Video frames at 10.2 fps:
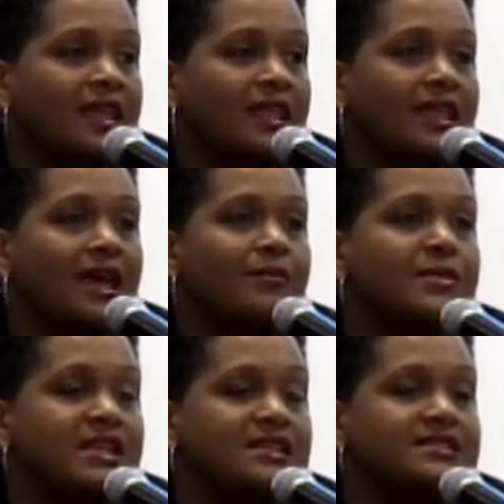That
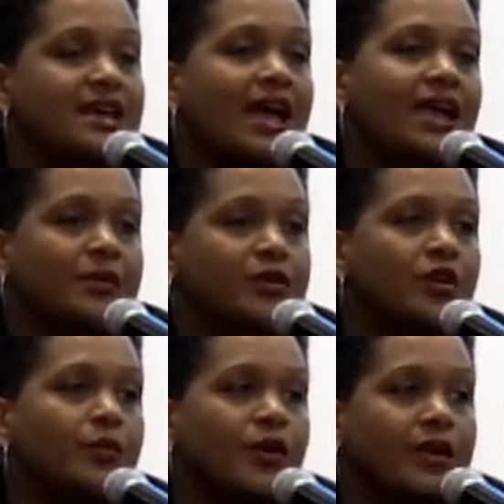means that I am
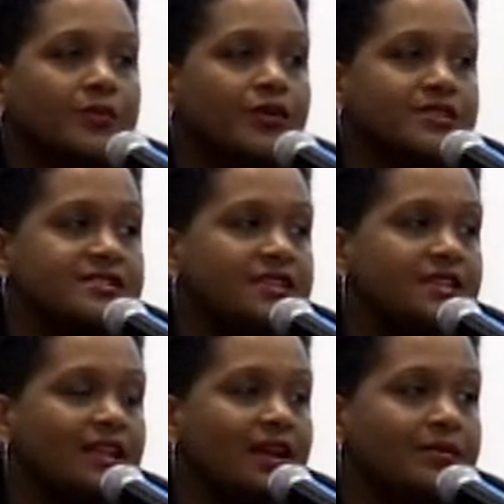your point person in
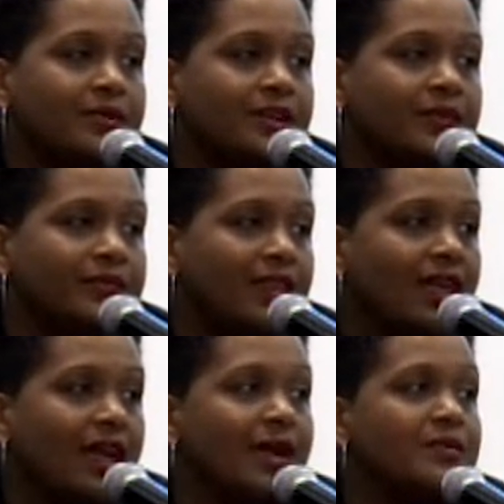the library.
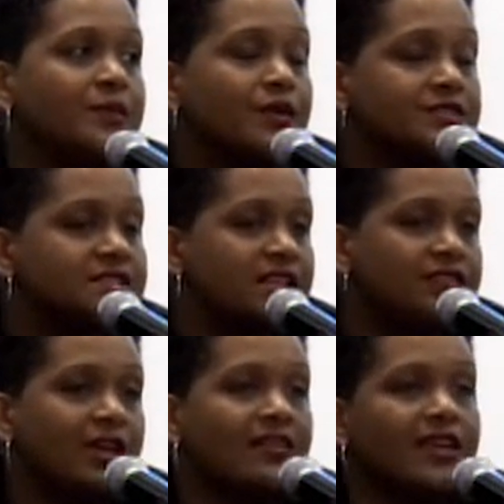I'm the person that
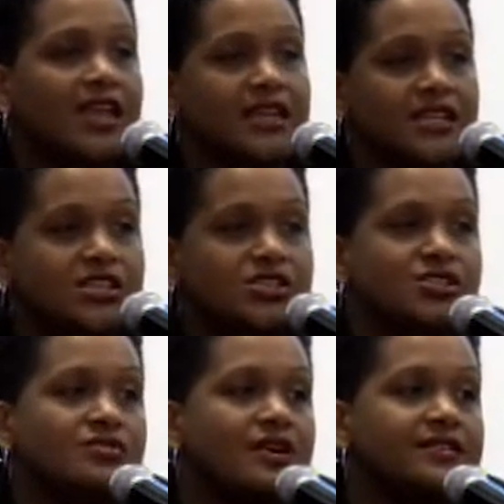if you have any
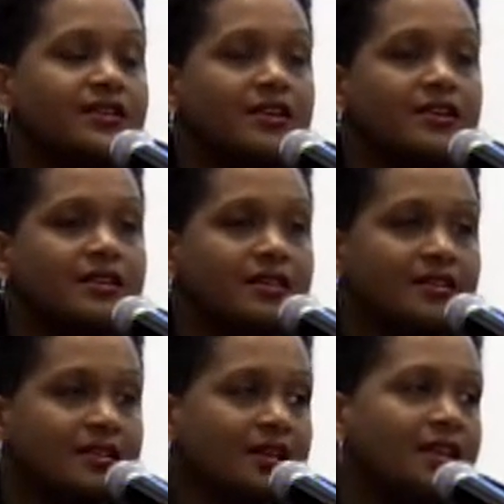issue at all,
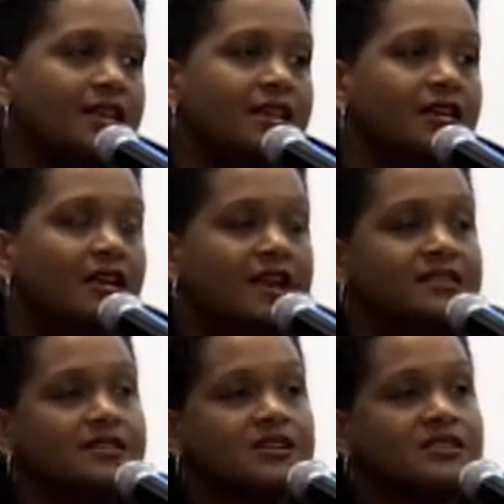you're not
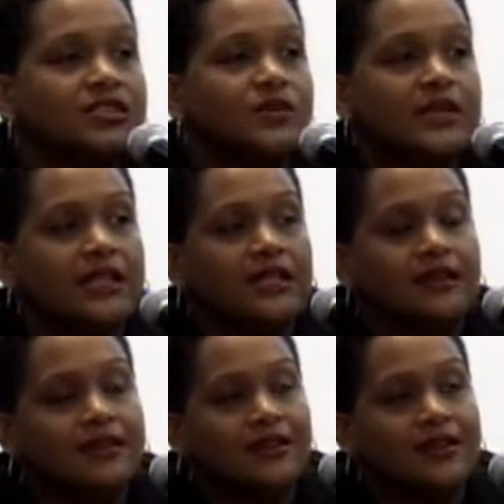getting onto UWI
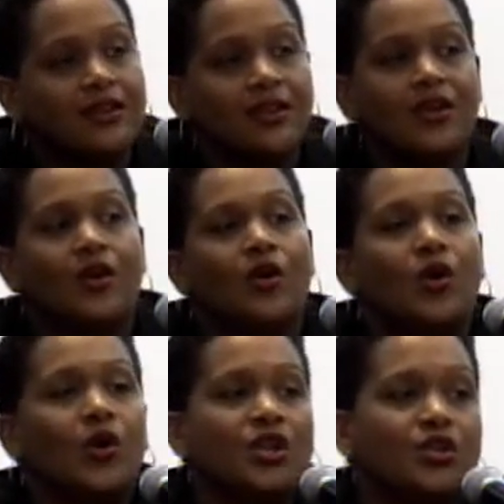Link,
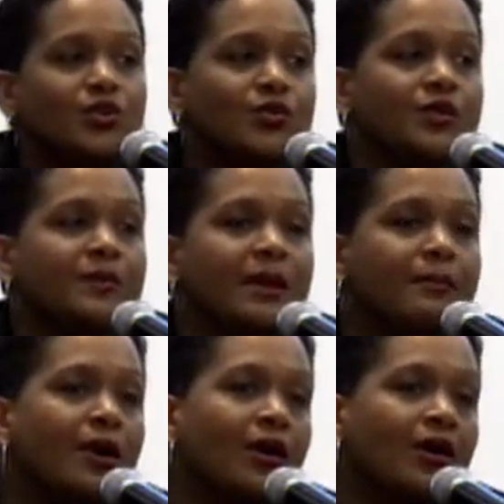or you don't
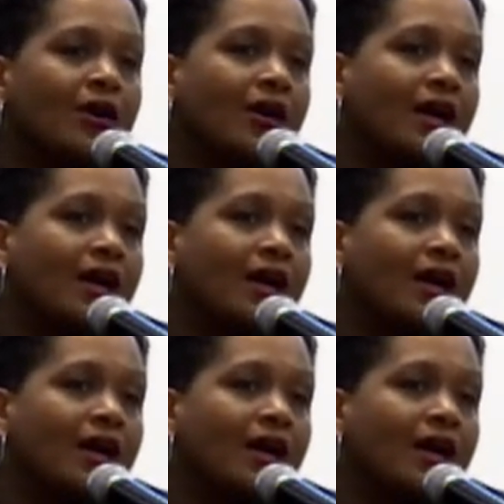remember